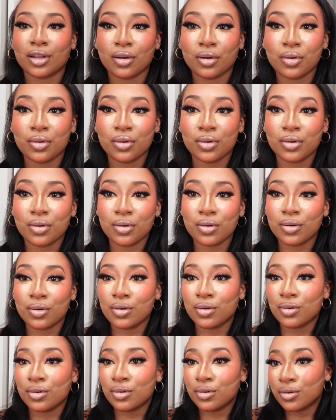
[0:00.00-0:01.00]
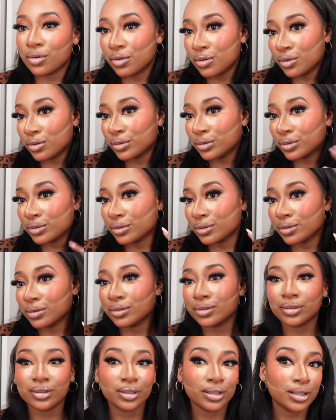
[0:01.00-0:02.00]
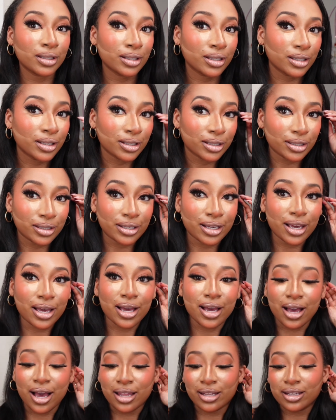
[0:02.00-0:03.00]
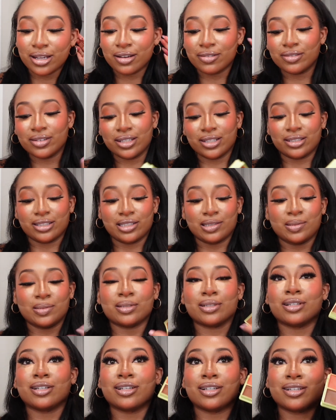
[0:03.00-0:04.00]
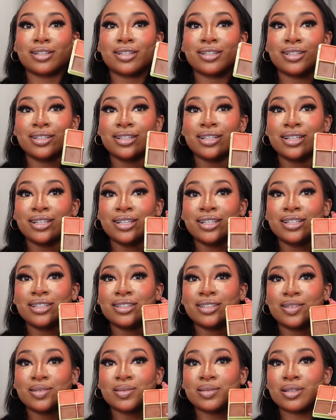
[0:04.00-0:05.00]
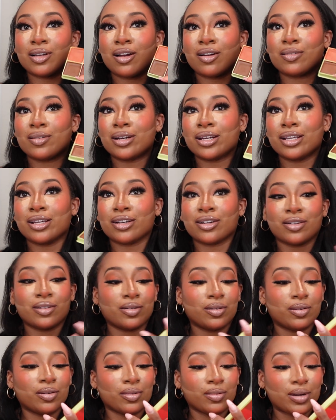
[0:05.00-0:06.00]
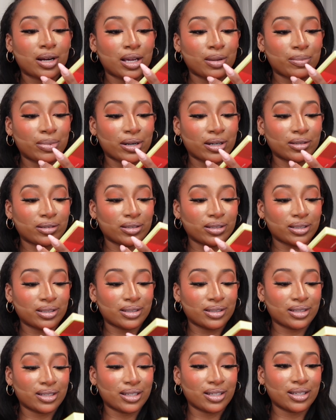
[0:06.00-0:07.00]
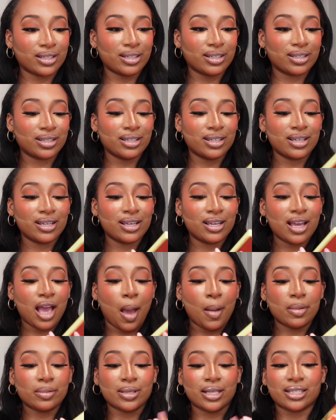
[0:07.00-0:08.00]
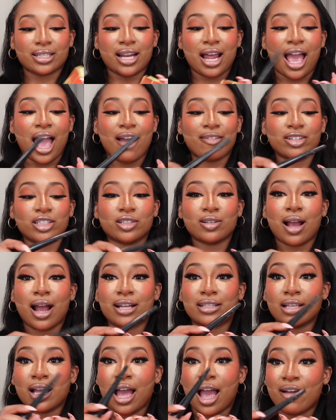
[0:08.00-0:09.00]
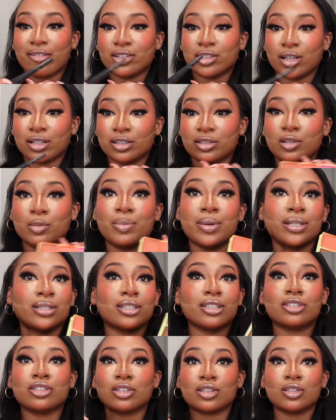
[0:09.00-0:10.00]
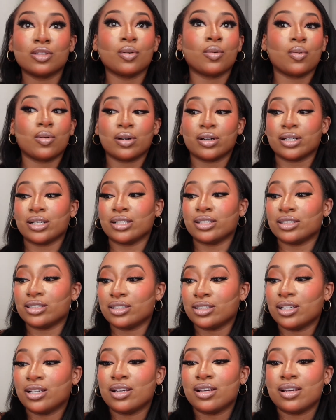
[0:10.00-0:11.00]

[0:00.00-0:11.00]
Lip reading: Oh yeah, I love this. This was already a great purchase. I'm obsessed. And I haven't tried the two pink. This is just the orange.